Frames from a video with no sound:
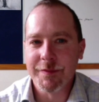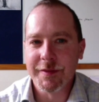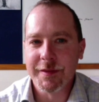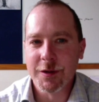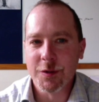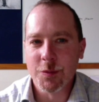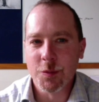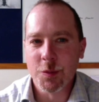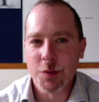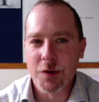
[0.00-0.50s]

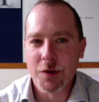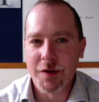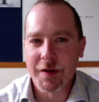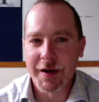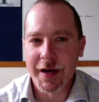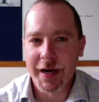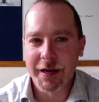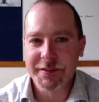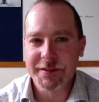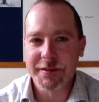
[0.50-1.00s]
there
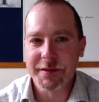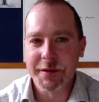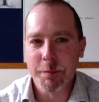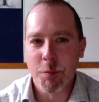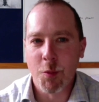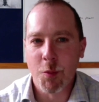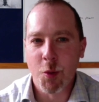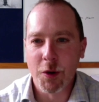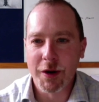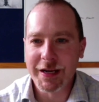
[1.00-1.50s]
were actually
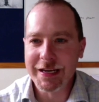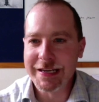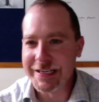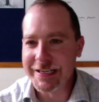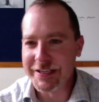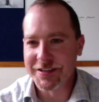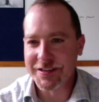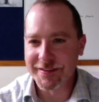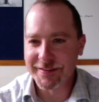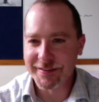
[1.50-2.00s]
more
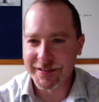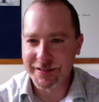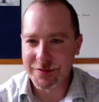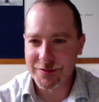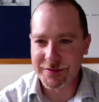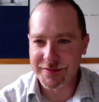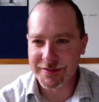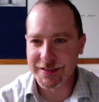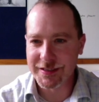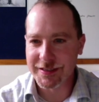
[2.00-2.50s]
conditions than
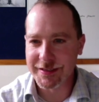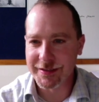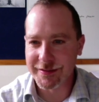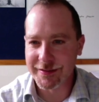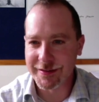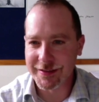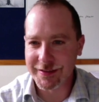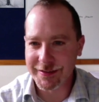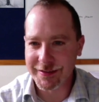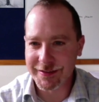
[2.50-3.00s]
you see in
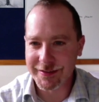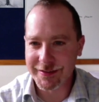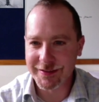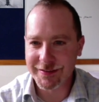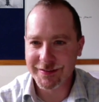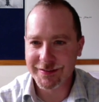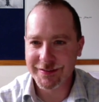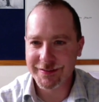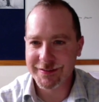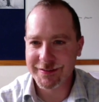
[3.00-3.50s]
the